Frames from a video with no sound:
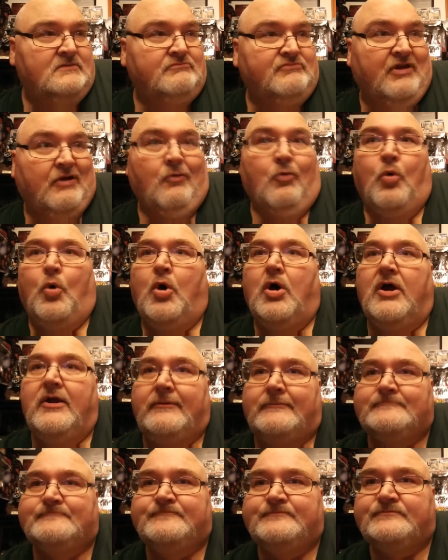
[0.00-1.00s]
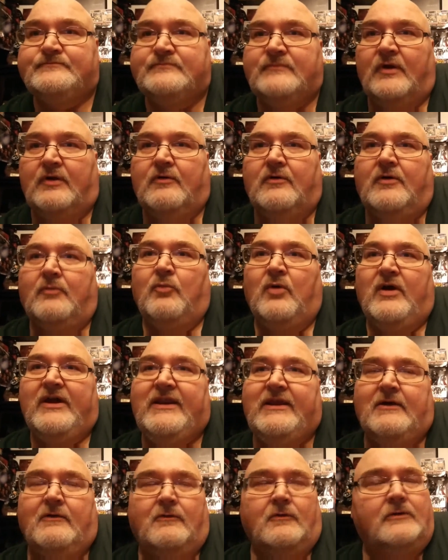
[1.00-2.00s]
don't want what I'm
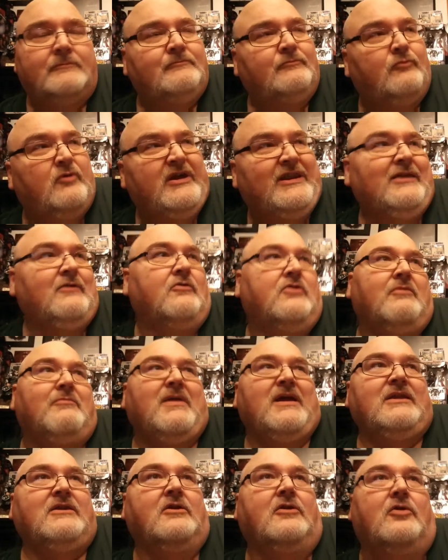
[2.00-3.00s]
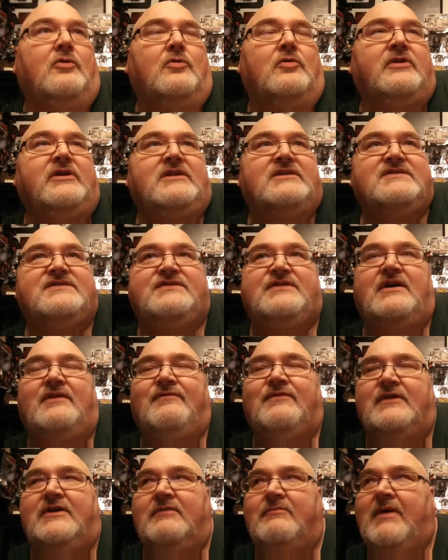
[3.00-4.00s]
waiting on. Waiting on the Mandalorian stuff
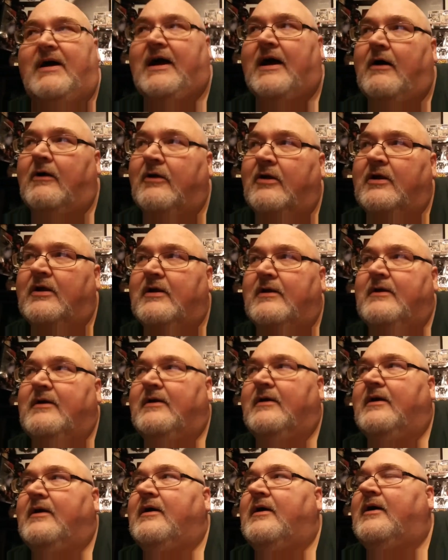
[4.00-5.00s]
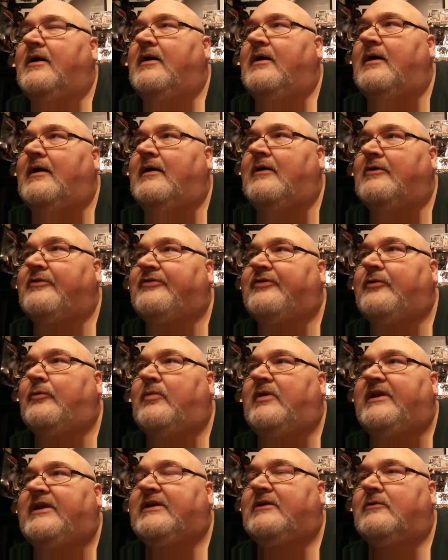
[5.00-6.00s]
to come out. Uh, also
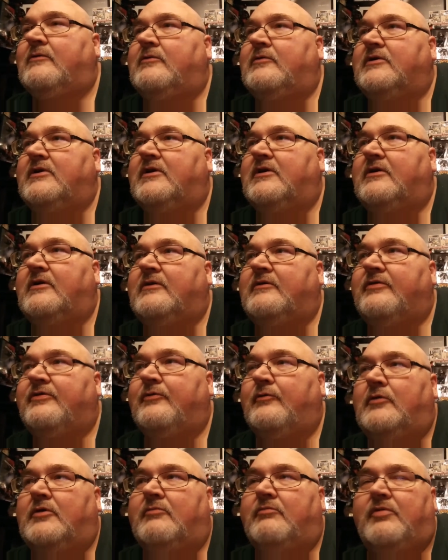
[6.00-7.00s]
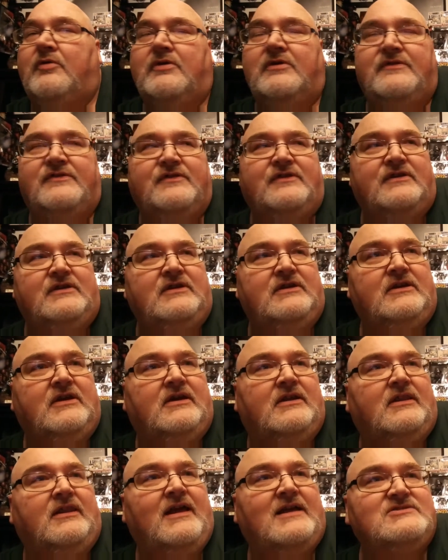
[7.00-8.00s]
waiting on the Thor Broski
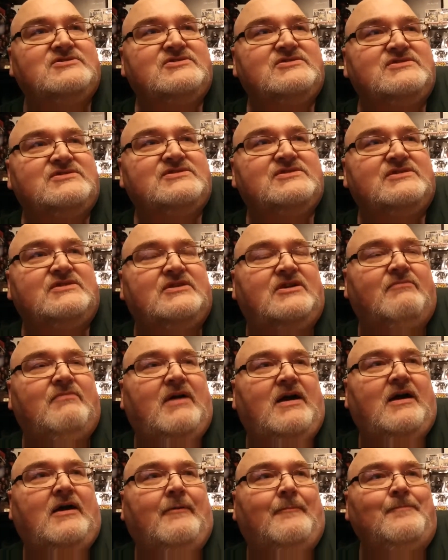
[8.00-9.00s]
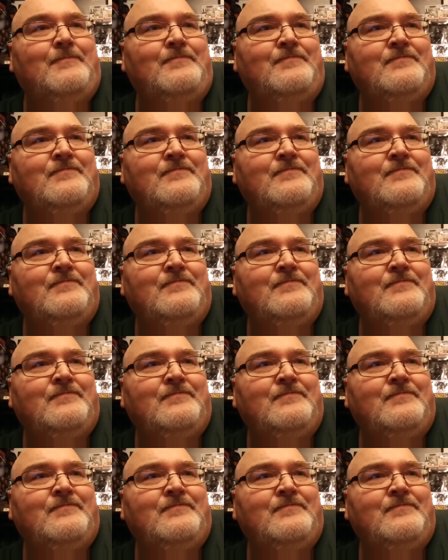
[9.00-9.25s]
uh, Legends to come out.